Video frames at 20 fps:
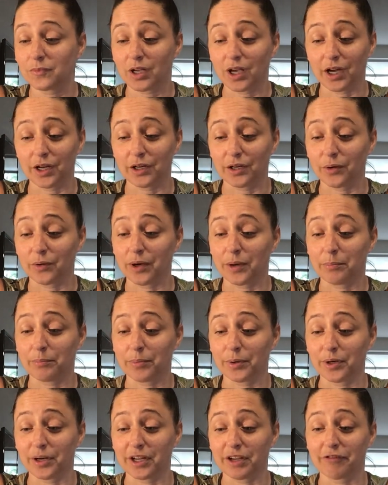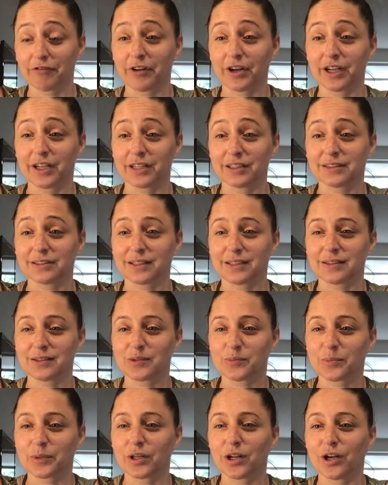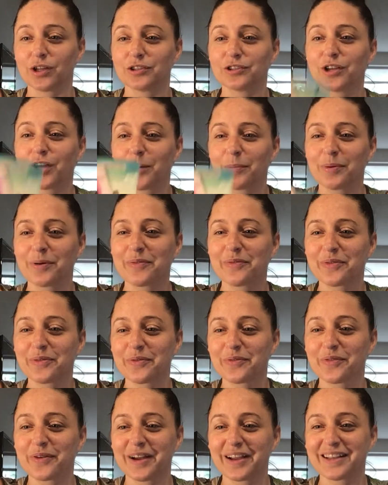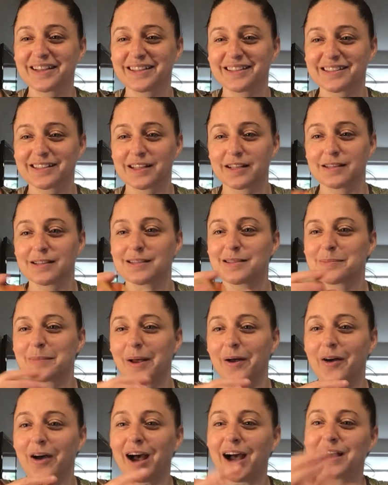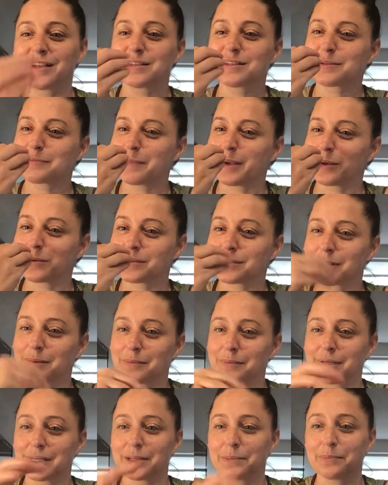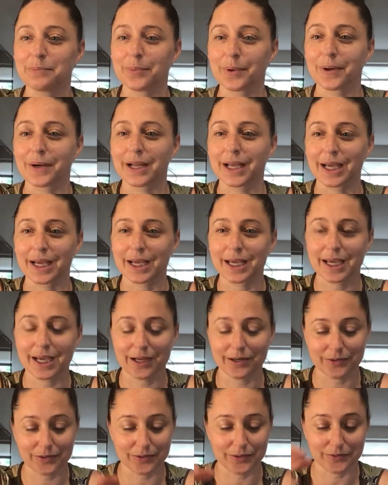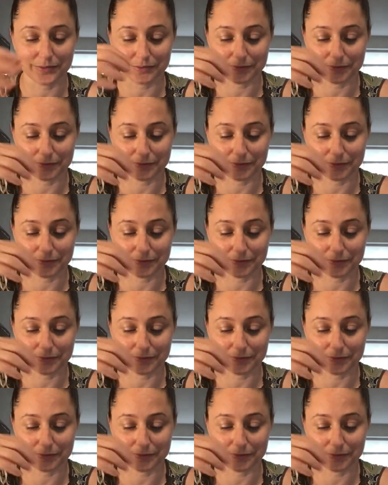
I know I'm burning frankincense, but on top of the frankincense smell, I smell somebody burning a candle.